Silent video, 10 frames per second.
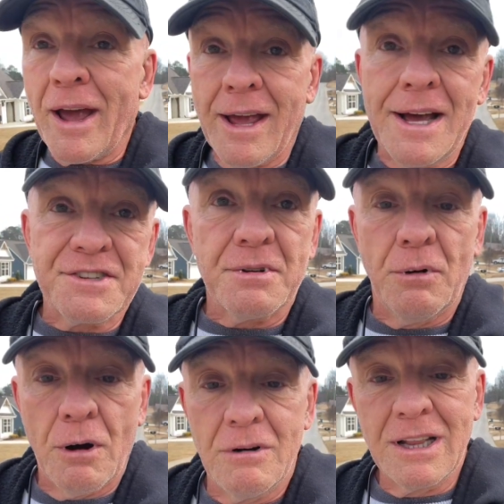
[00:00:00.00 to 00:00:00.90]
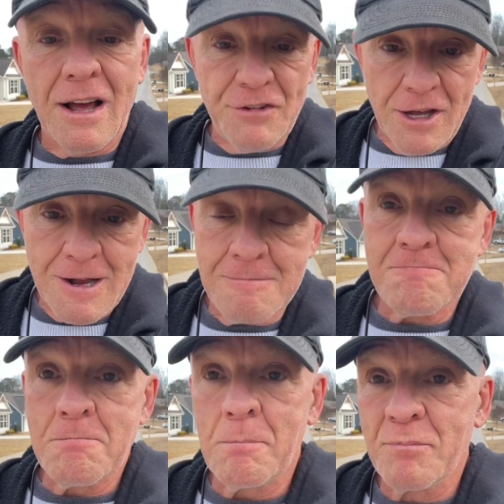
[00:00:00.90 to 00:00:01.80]
guys, well, we love you,
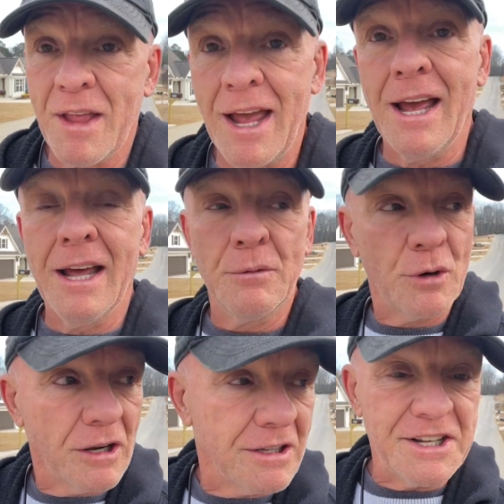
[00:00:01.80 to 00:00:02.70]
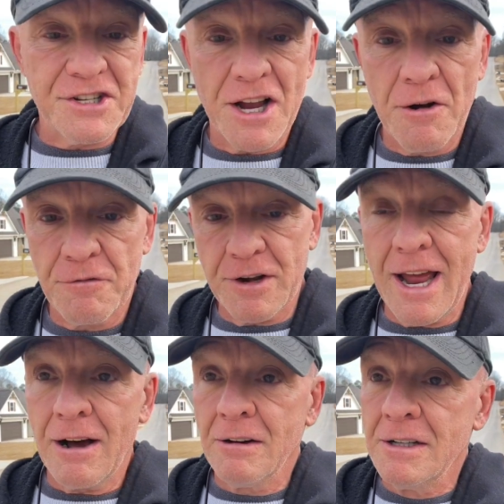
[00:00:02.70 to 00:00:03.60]
and we're going to let you go for
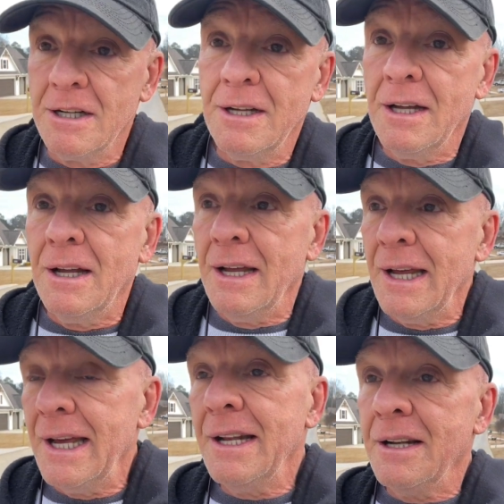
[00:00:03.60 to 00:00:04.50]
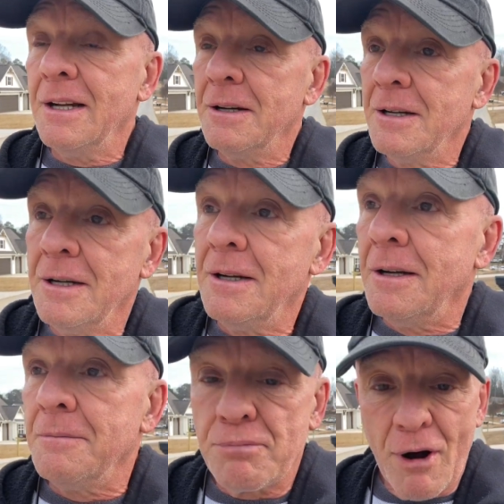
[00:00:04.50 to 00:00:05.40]
now. And
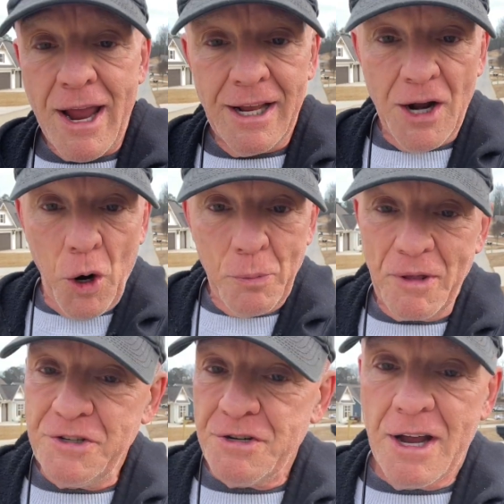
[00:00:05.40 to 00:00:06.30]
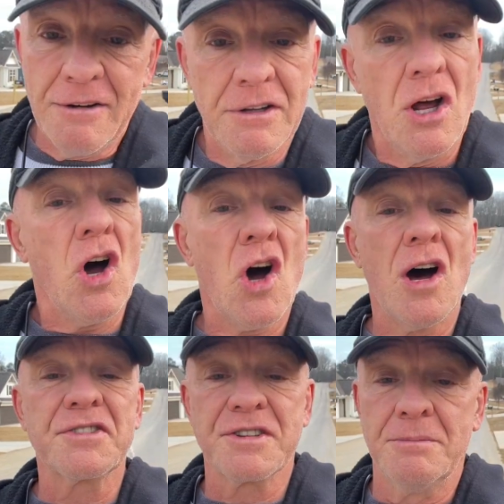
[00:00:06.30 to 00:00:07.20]
pray and hope that you have an
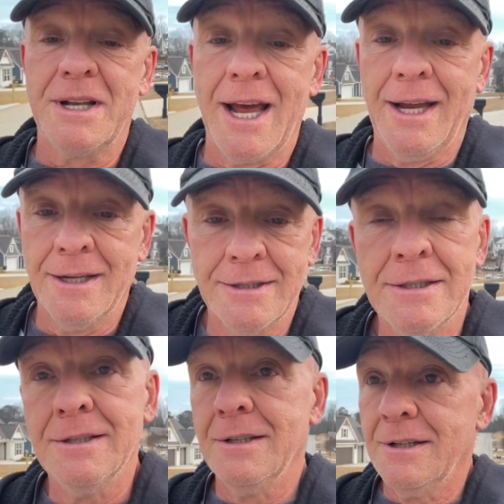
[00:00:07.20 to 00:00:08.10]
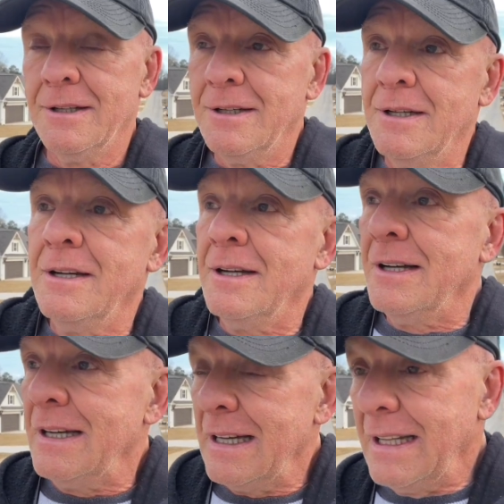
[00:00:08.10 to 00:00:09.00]
awesome day,
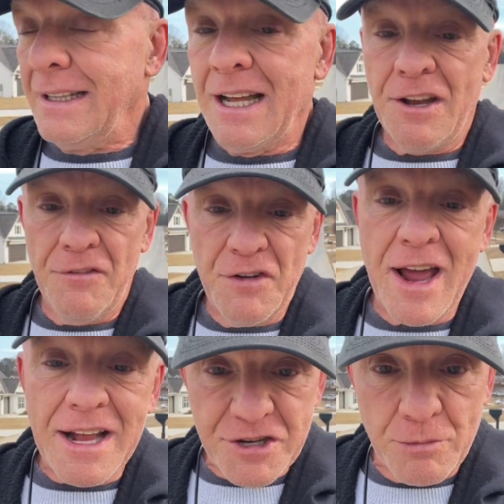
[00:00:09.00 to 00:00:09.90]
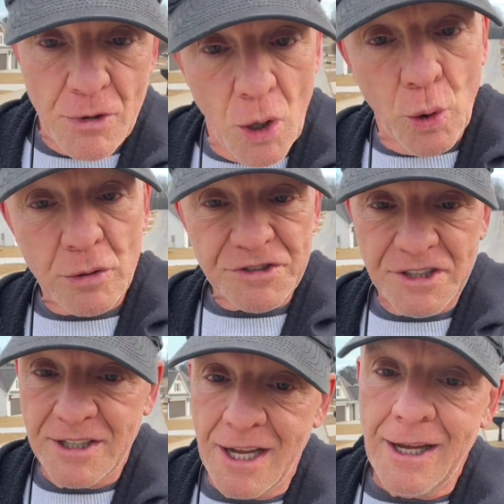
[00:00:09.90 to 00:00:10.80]
and that if you've got some goals
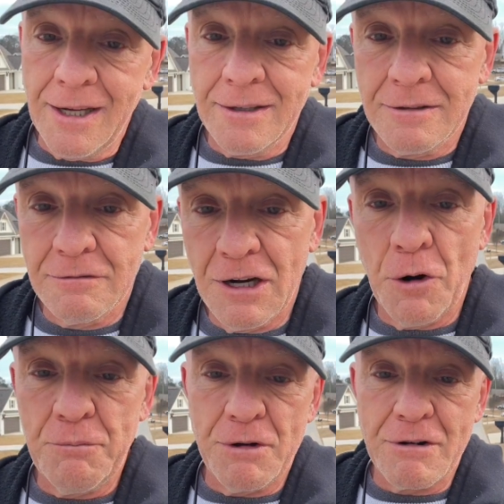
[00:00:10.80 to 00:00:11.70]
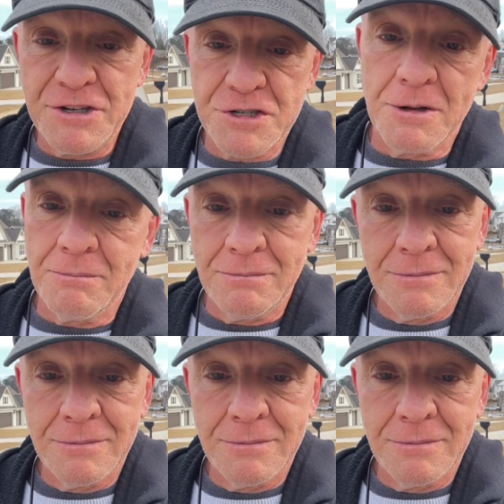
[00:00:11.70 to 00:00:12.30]
today, we hope you reach them.